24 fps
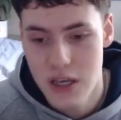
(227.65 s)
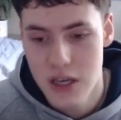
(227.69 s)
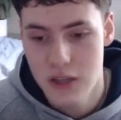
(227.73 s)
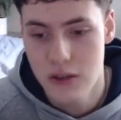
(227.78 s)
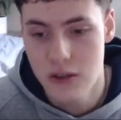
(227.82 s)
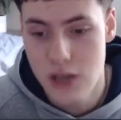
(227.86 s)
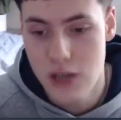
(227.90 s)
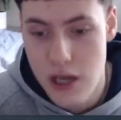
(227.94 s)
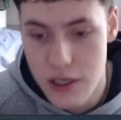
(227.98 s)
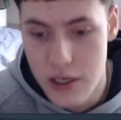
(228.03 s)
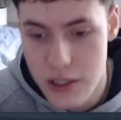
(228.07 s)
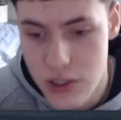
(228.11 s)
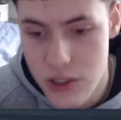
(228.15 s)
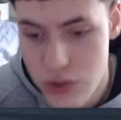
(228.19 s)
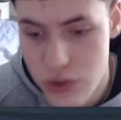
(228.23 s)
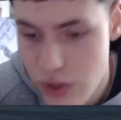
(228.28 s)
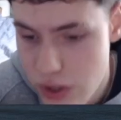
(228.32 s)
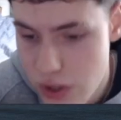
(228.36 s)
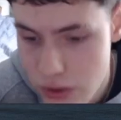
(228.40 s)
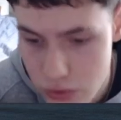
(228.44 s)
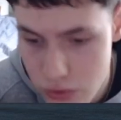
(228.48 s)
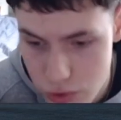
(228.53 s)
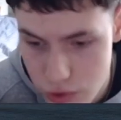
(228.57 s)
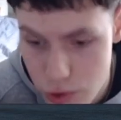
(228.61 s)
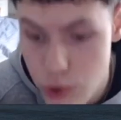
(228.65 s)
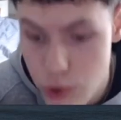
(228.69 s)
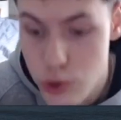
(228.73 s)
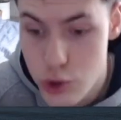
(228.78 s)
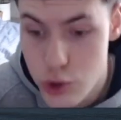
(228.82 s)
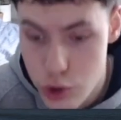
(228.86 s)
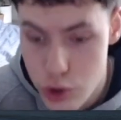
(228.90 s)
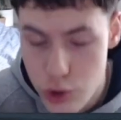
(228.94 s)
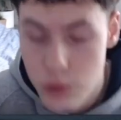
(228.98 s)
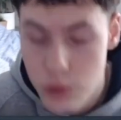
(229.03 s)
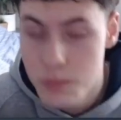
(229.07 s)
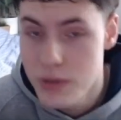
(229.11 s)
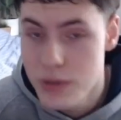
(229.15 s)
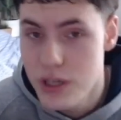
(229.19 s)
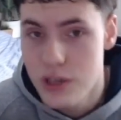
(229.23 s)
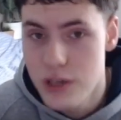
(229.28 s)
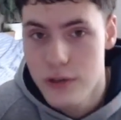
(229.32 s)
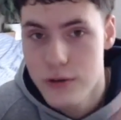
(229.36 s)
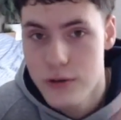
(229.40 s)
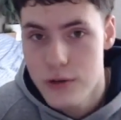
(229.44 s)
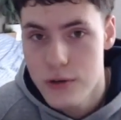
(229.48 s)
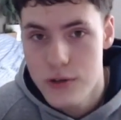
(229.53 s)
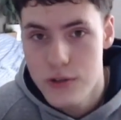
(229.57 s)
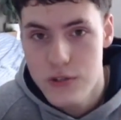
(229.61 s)
Then ideally, you should be
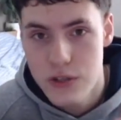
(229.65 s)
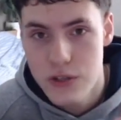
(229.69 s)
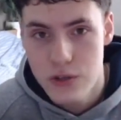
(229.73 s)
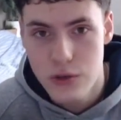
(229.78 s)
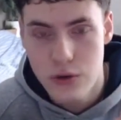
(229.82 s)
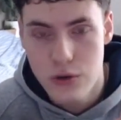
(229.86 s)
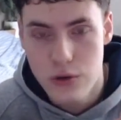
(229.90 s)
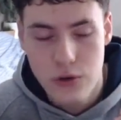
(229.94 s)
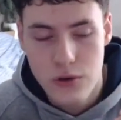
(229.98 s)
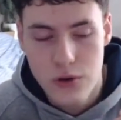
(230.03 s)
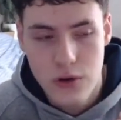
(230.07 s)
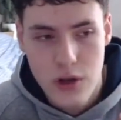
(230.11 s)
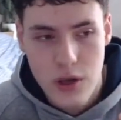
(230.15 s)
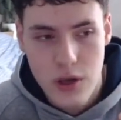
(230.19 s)
increasing your